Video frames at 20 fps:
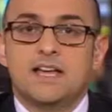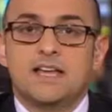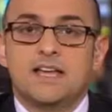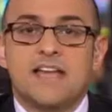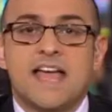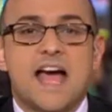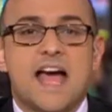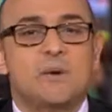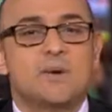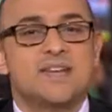
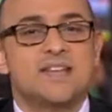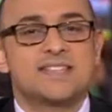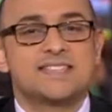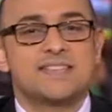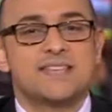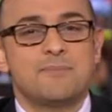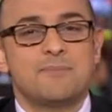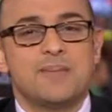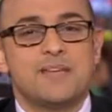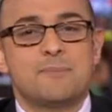Now, it's
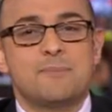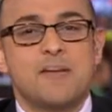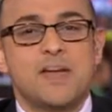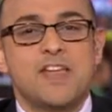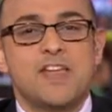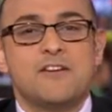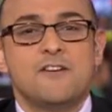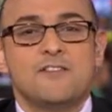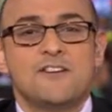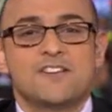something
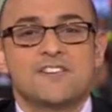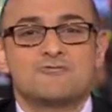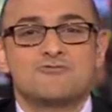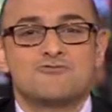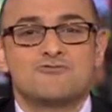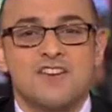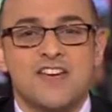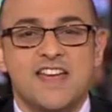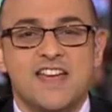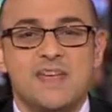many of us
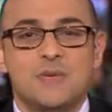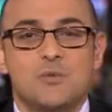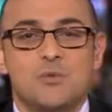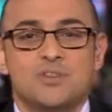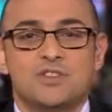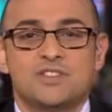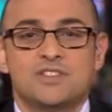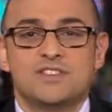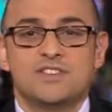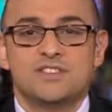really
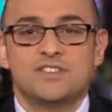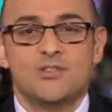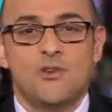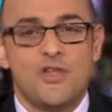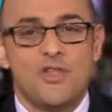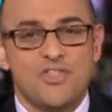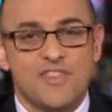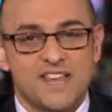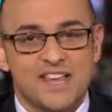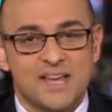want to
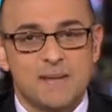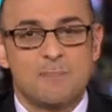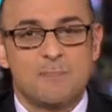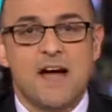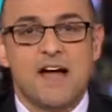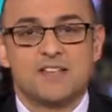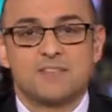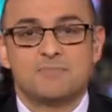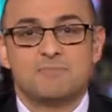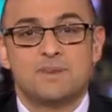not think
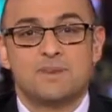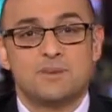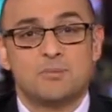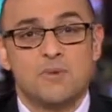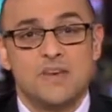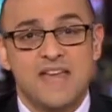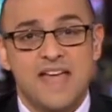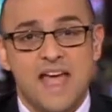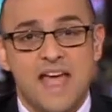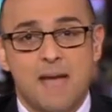about, but
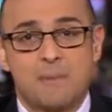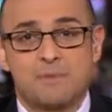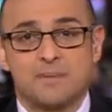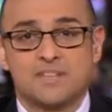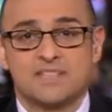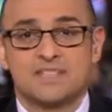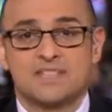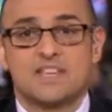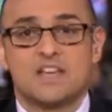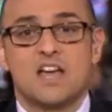when it
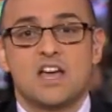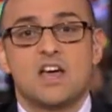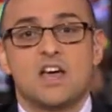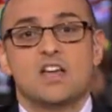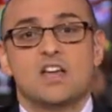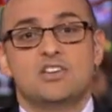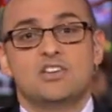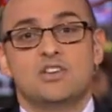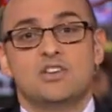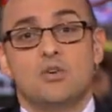happens
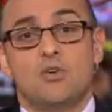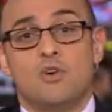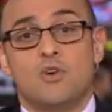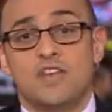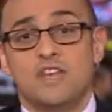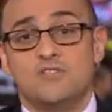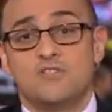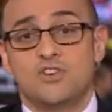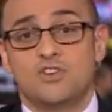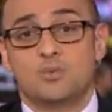to your
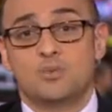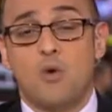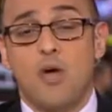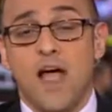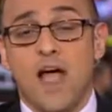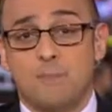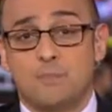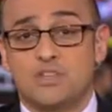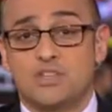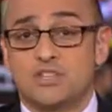individual, what
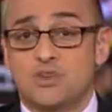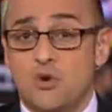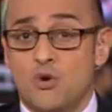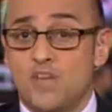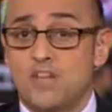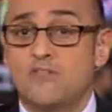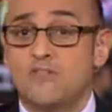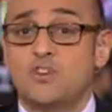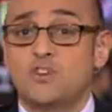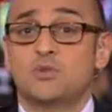happens to your
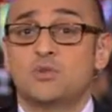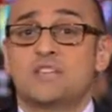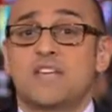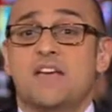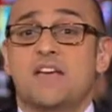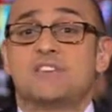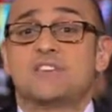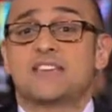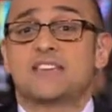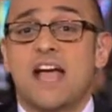individual
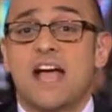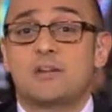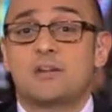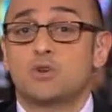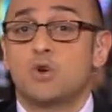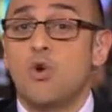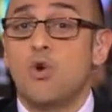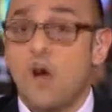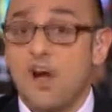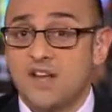savings account
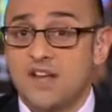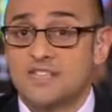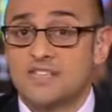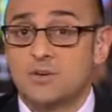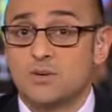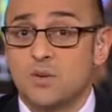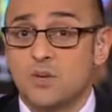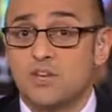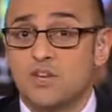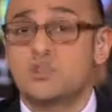or ISA
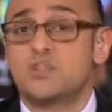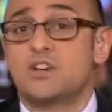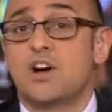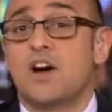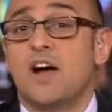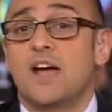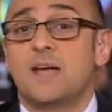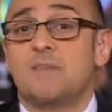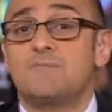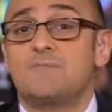when you
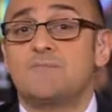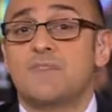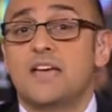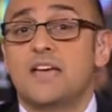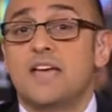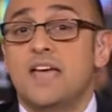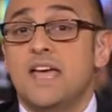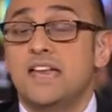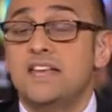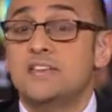die?
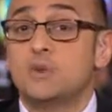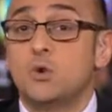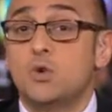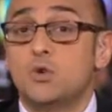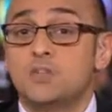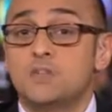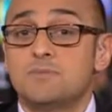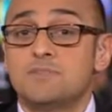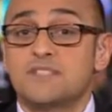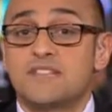In his
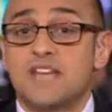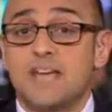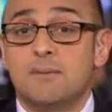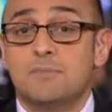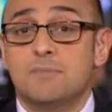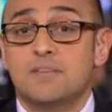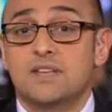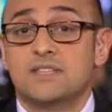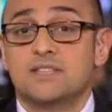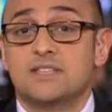autumn
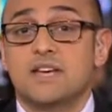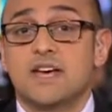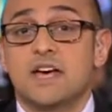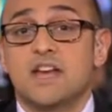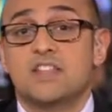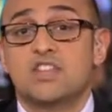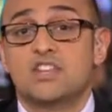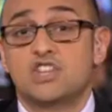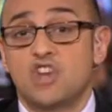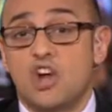statement,
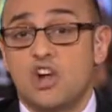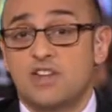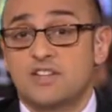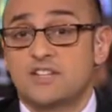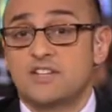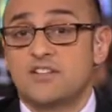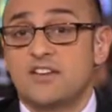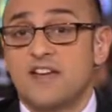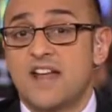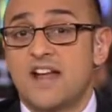the
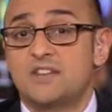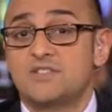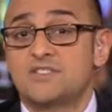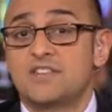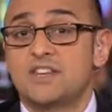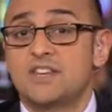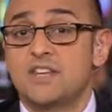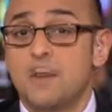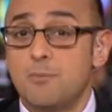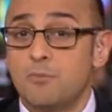Chancellor announced a
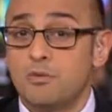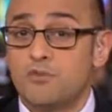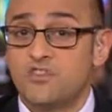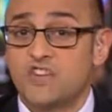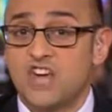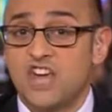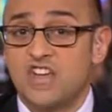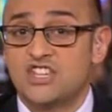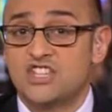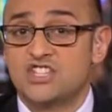number of
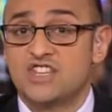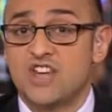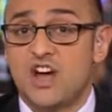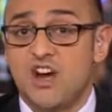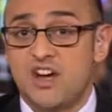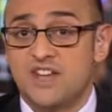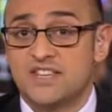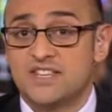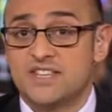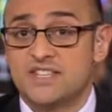changes to
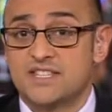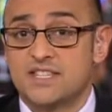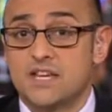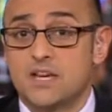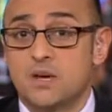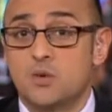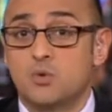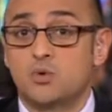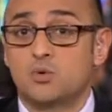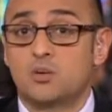ISAs,
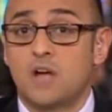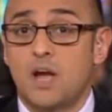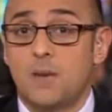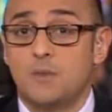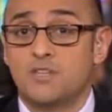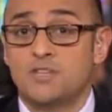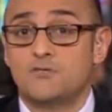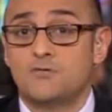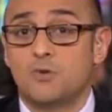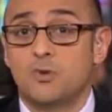which will come
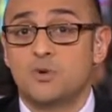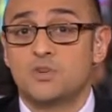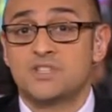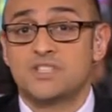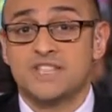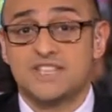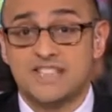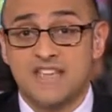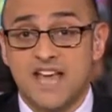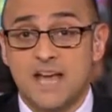into force
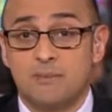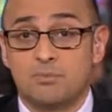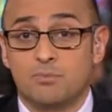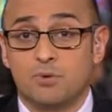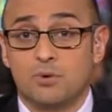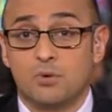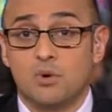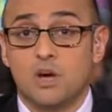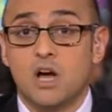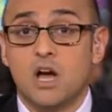this
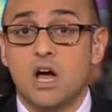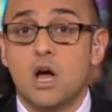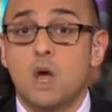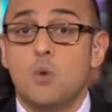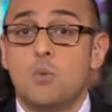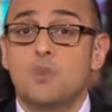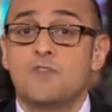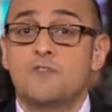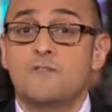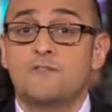April,
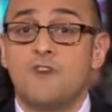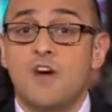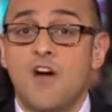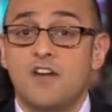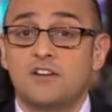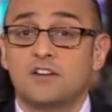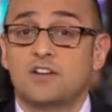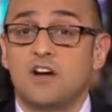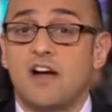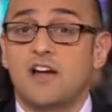with the
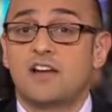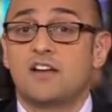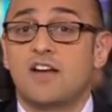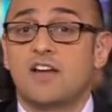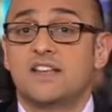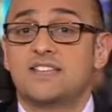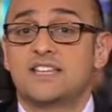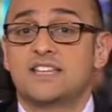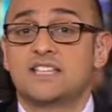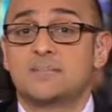final
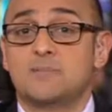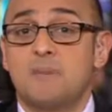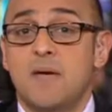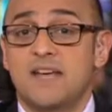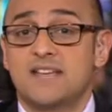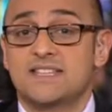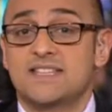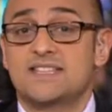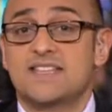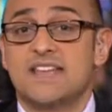guidelines
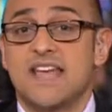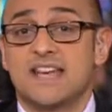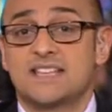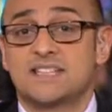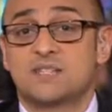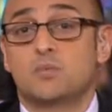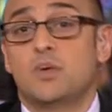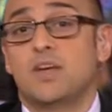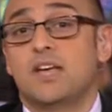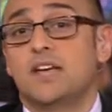expected
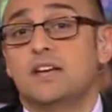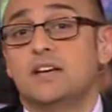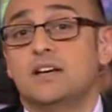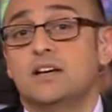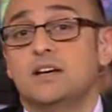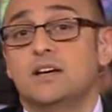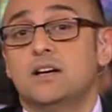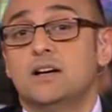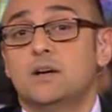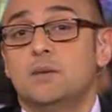next week.
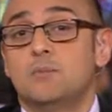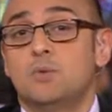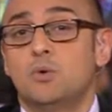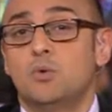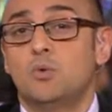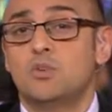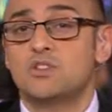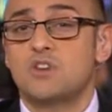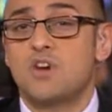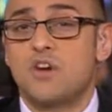But
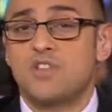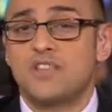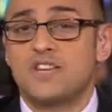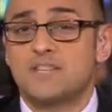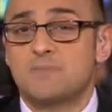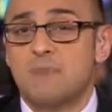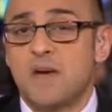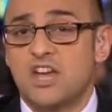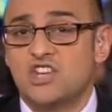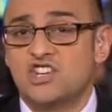what are these
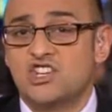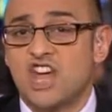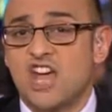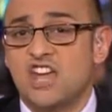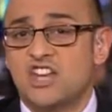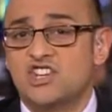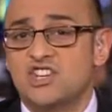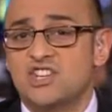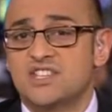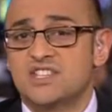main
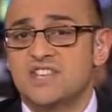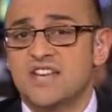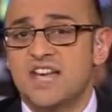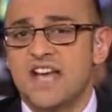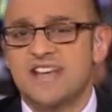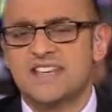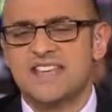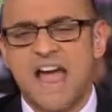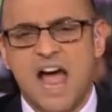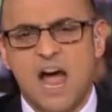changes
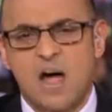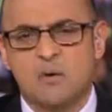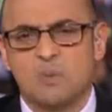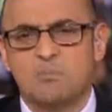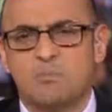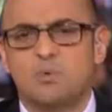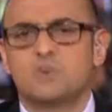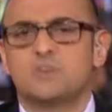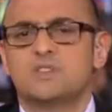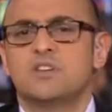and how
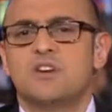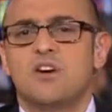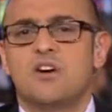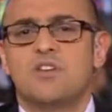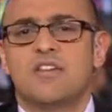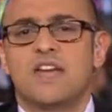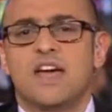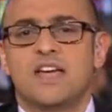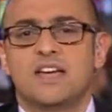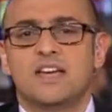important are
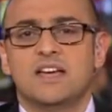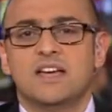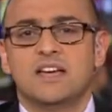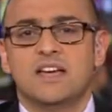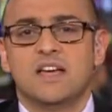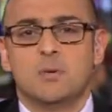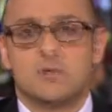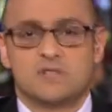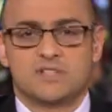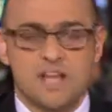they?
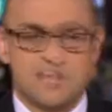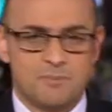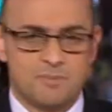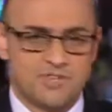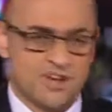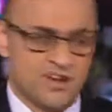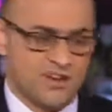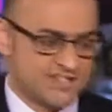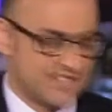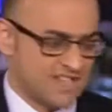Well, to help us
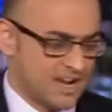answer